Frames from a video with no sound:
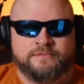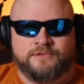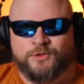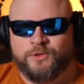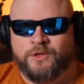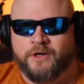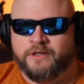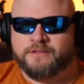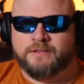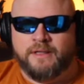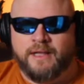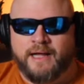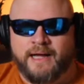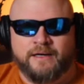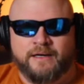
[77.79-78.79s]
2/3 of the
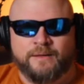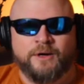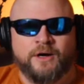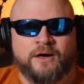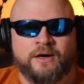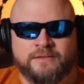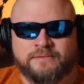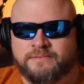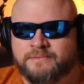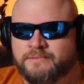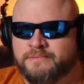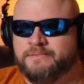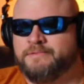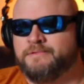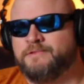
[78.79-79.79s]
lineup gone,
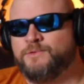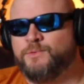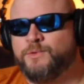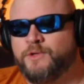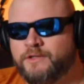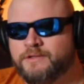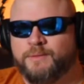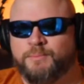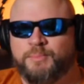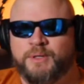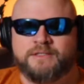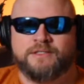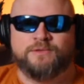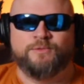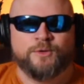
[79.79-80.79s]
2/3 of the
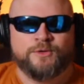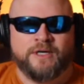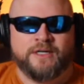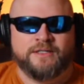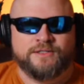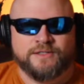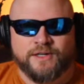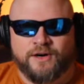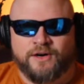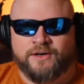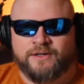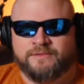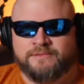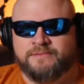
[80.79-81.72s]
pitching rotation gone.